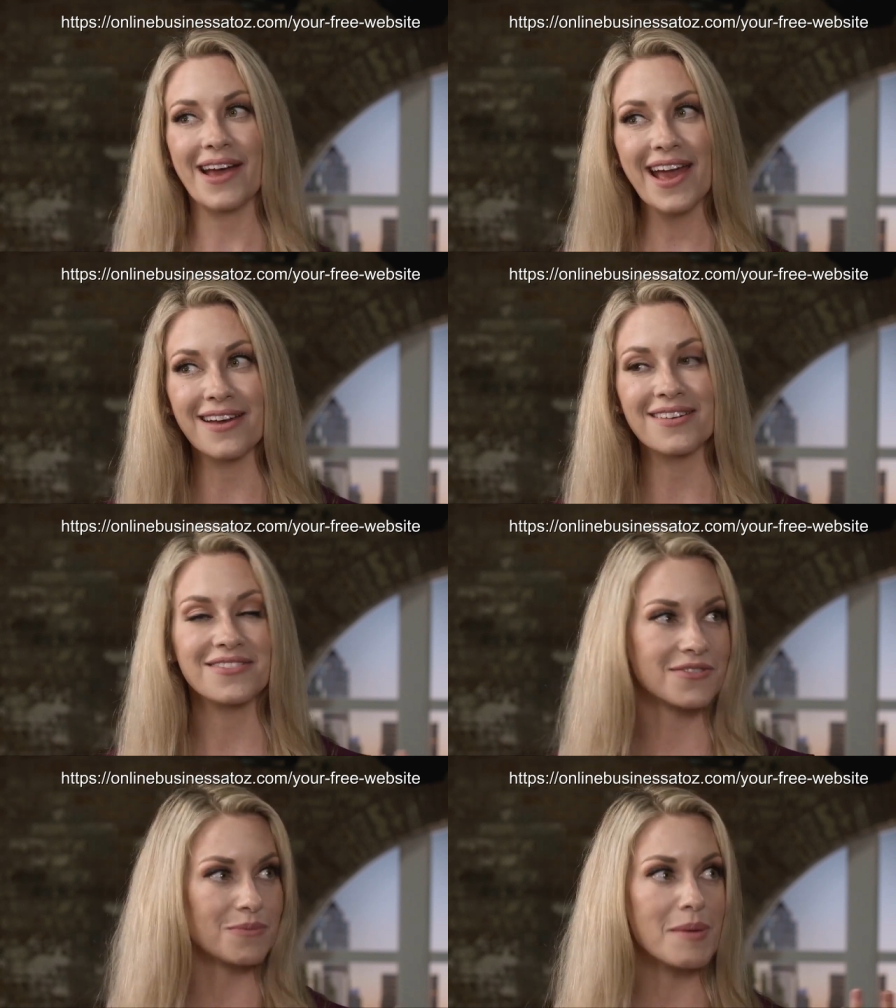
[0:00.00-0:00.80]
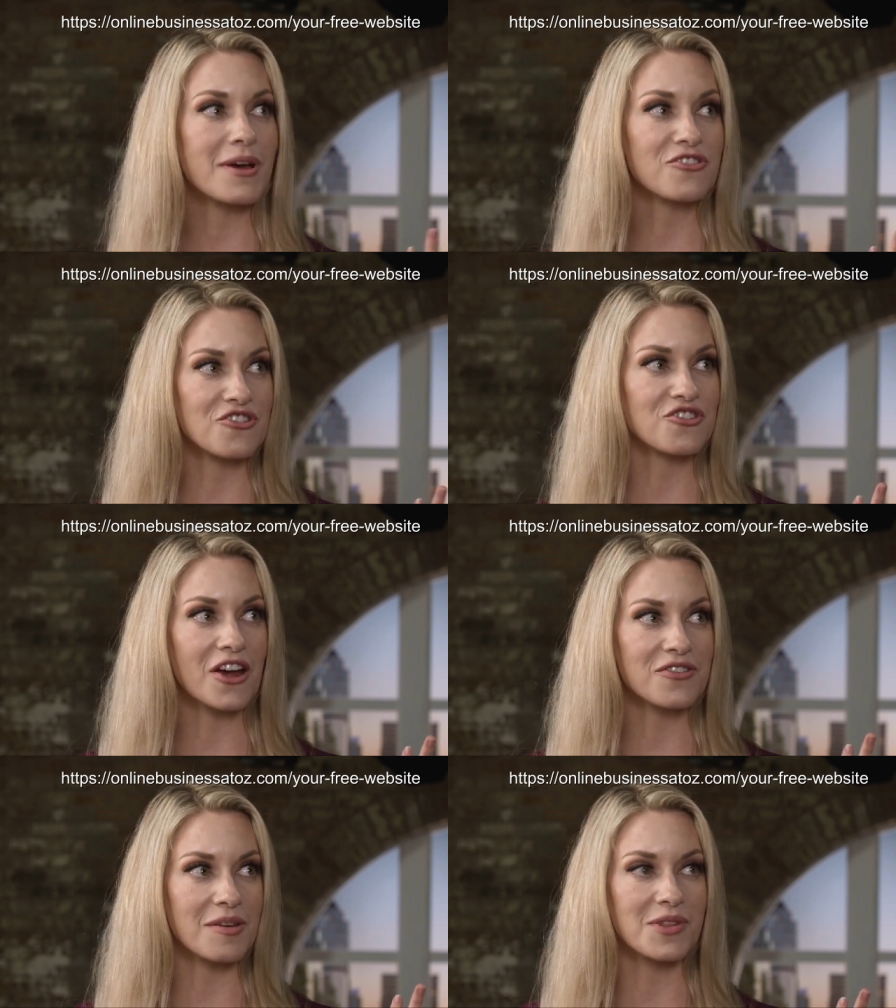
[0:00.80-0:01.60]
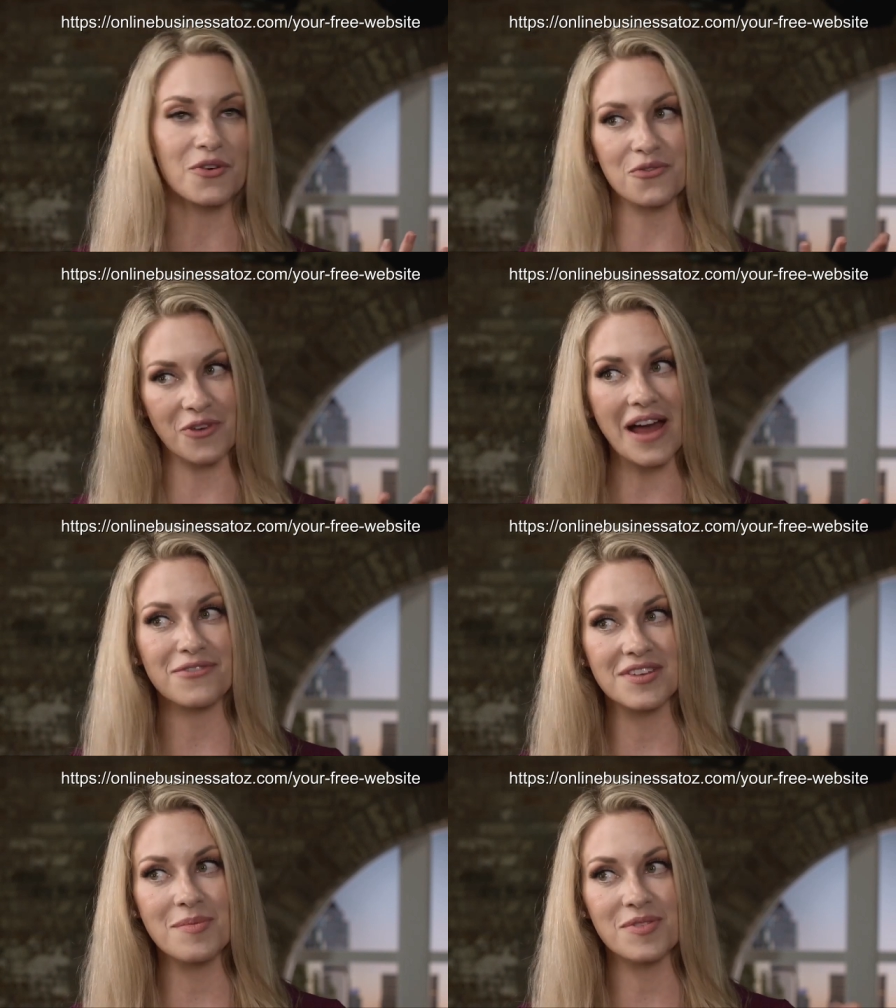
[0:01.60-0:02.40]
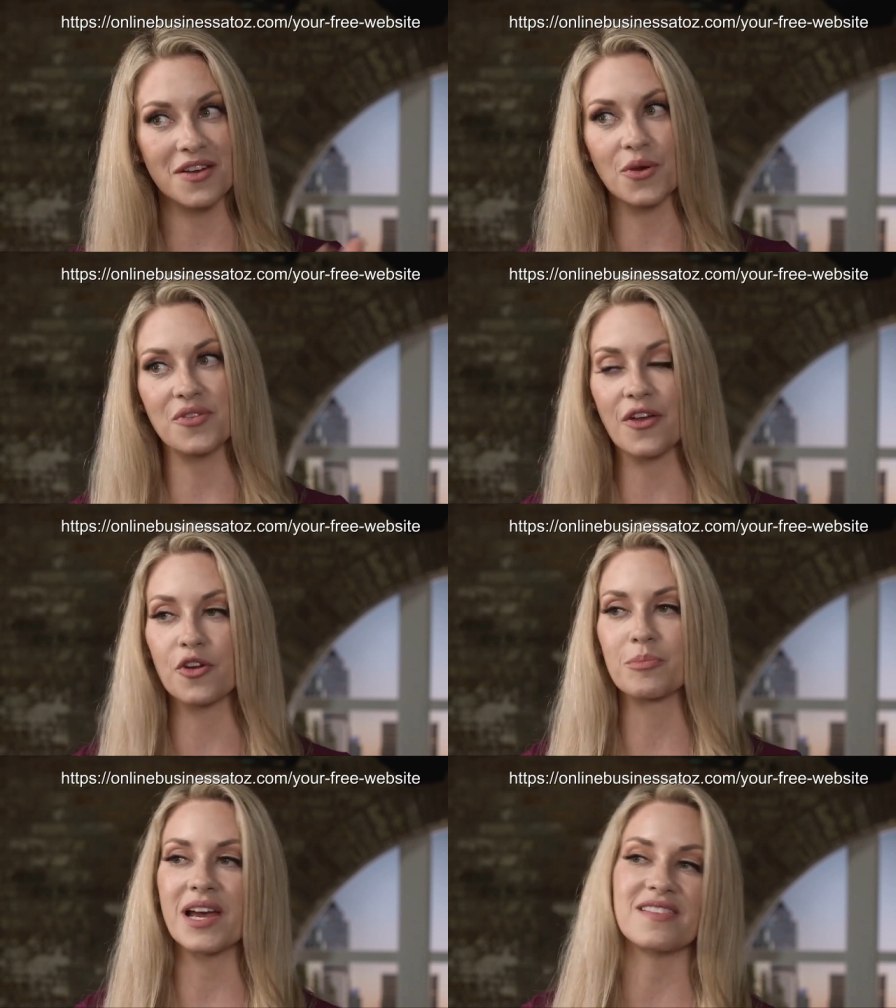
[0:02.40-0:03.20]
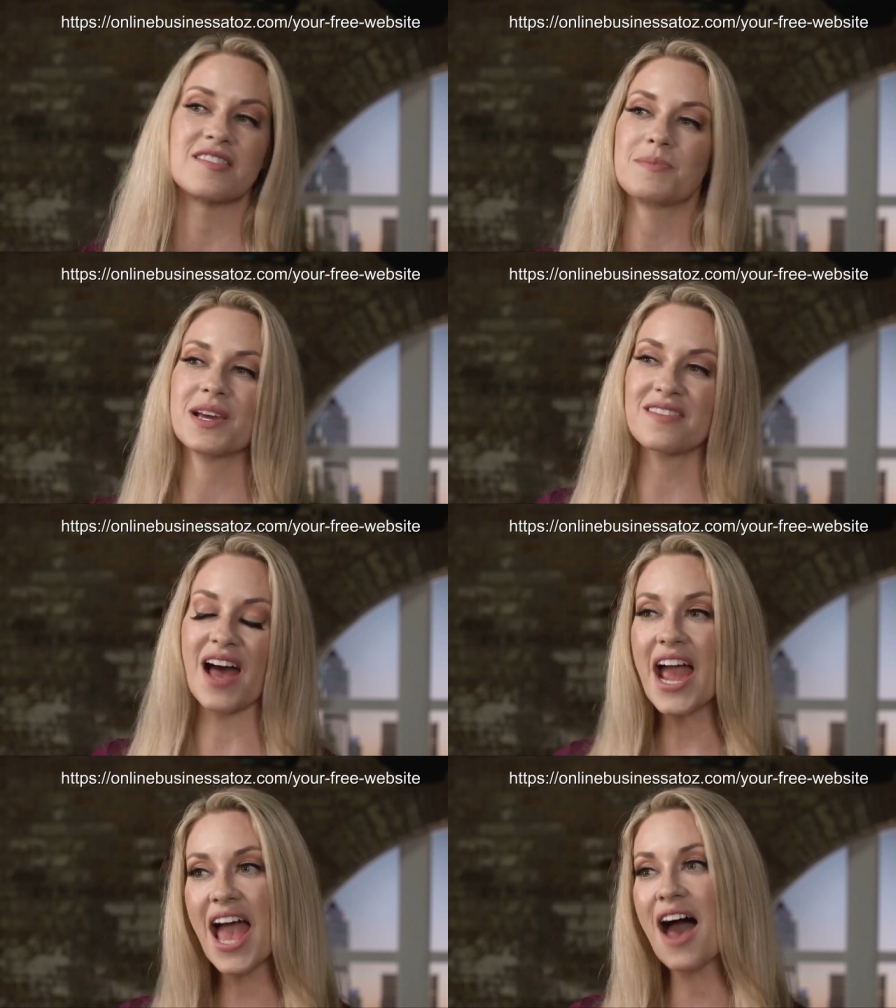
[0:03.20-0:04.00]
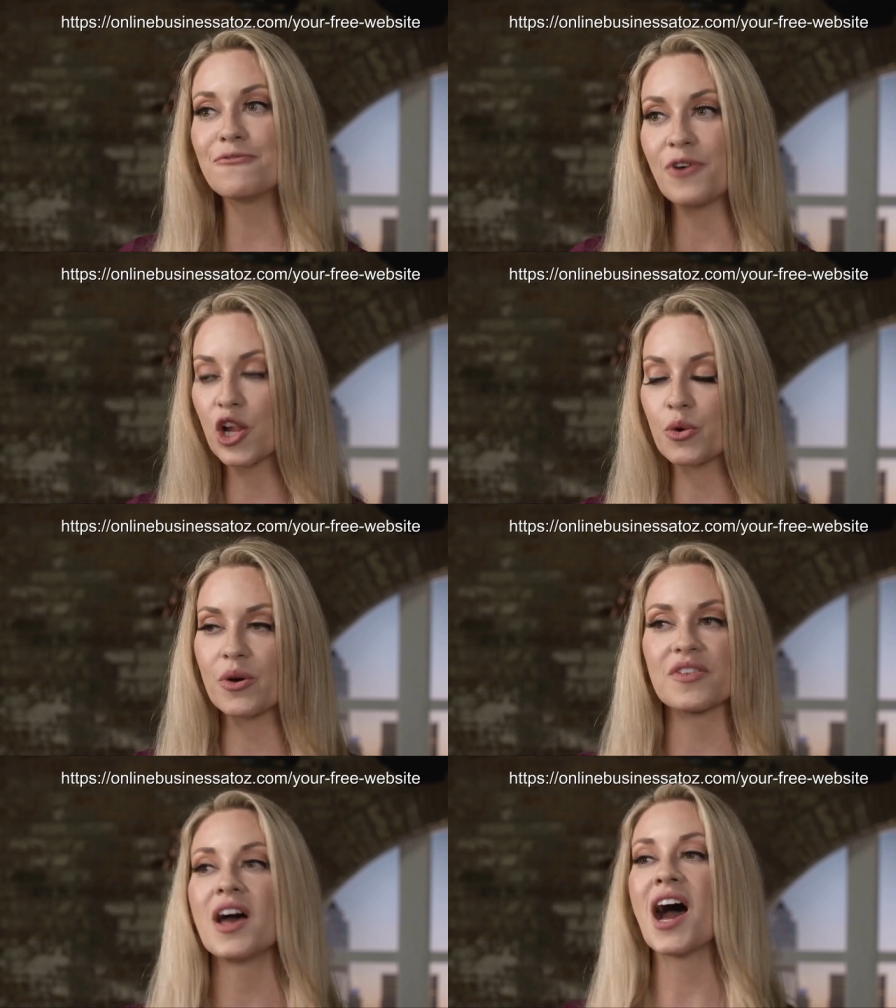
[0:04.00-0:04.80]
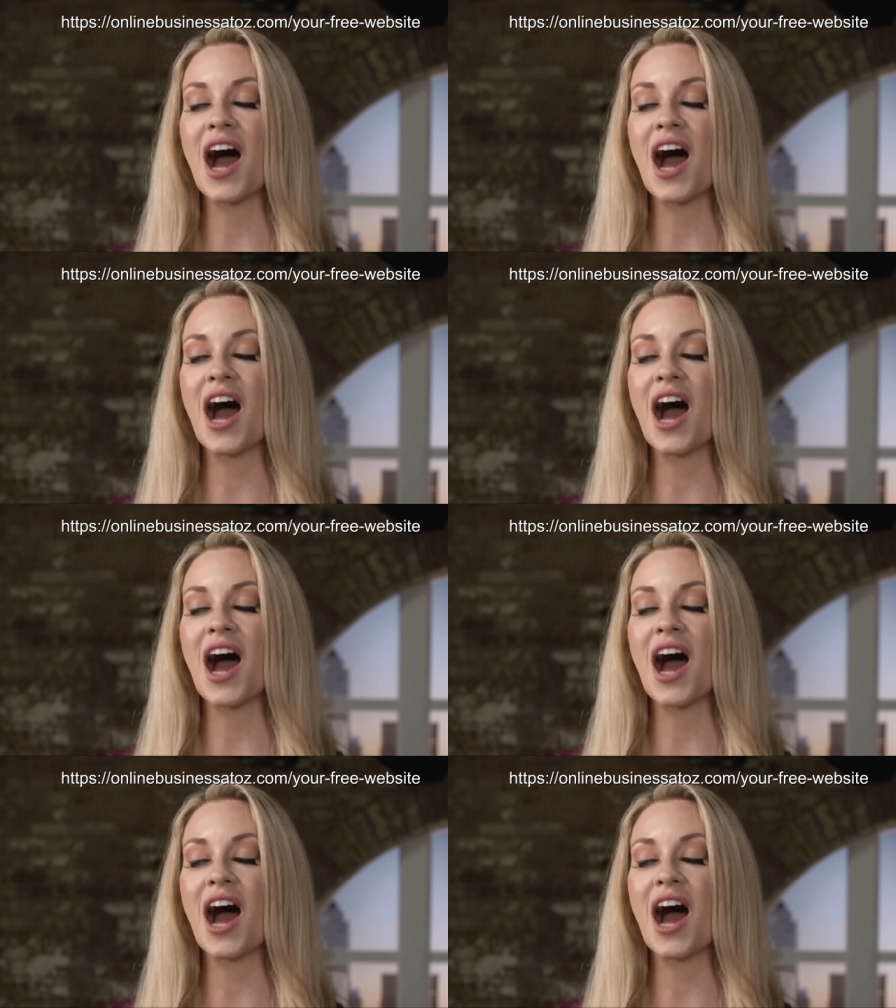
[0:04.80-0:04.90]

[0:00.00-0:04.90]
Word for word: Hey, maybe I should share some of those 5 tips on those other places because I have followers.